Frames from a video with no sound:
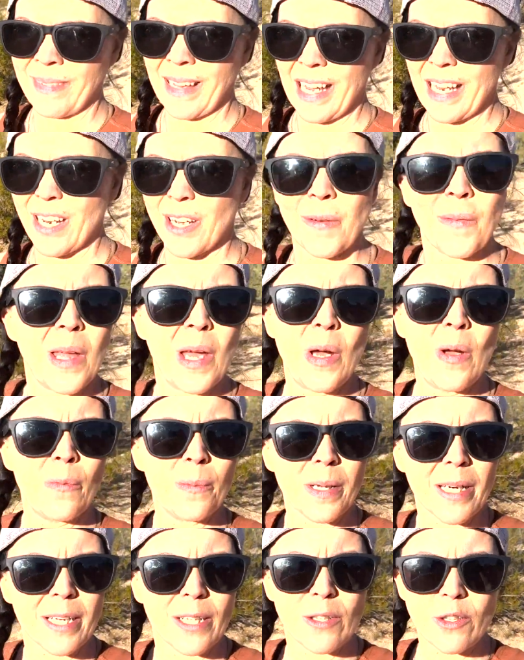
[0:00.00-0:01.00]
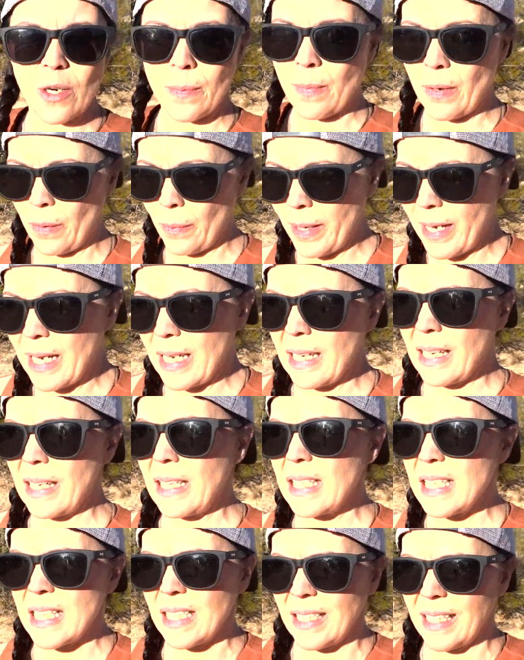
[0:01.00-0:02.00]
I know, been on a trip all weekend and he
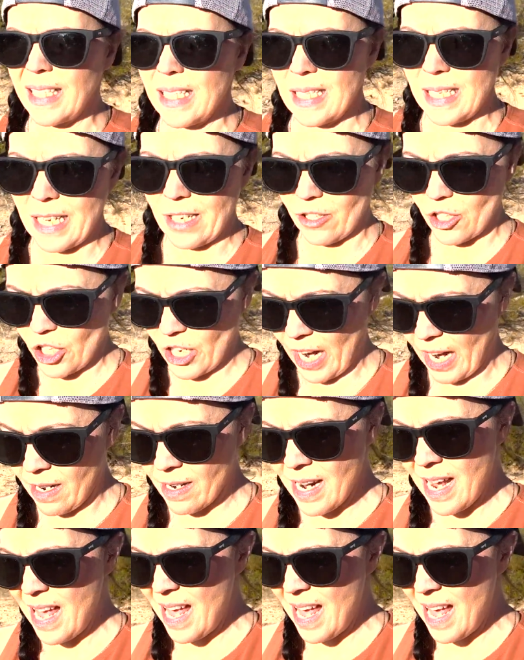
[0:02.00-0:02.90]
still needs the energy out.